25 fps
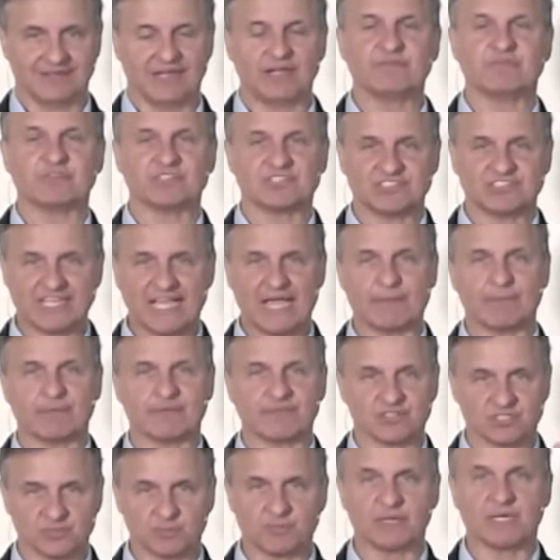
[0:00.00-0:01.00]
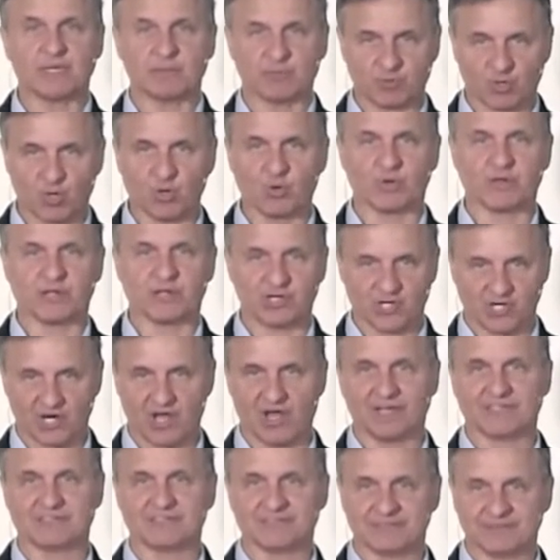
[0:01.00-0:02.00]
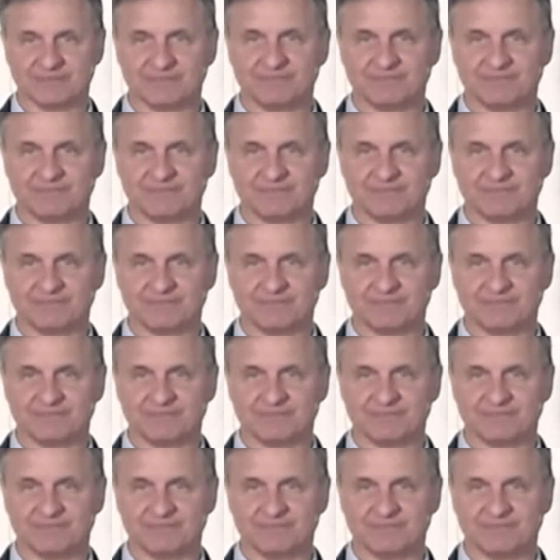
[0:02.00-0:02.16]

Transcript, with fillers: if the Sabbath is being broken or not.